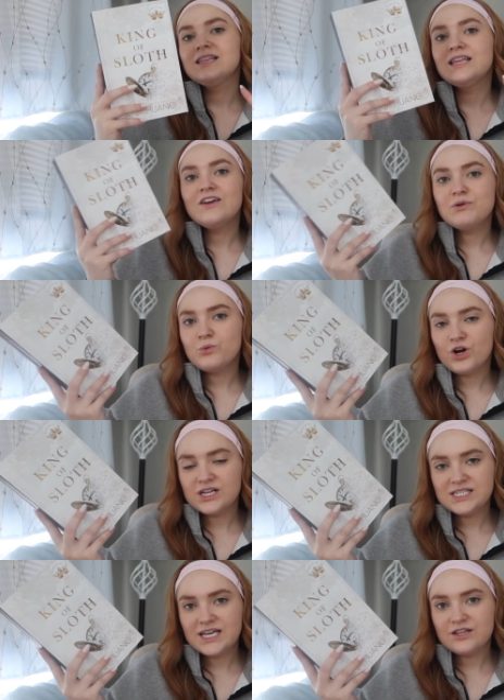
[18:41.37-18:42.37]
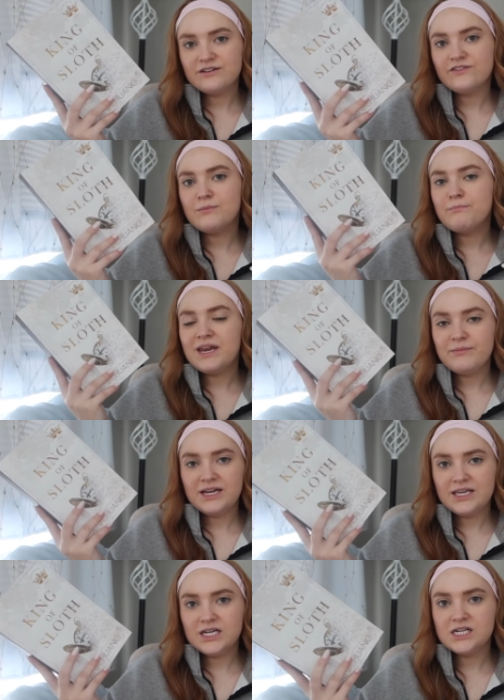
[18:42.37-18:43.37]
they've been working together for many
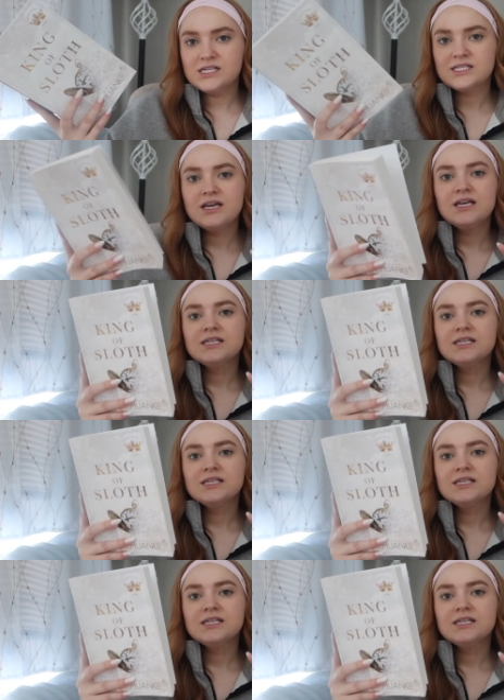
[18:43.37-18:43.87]
many years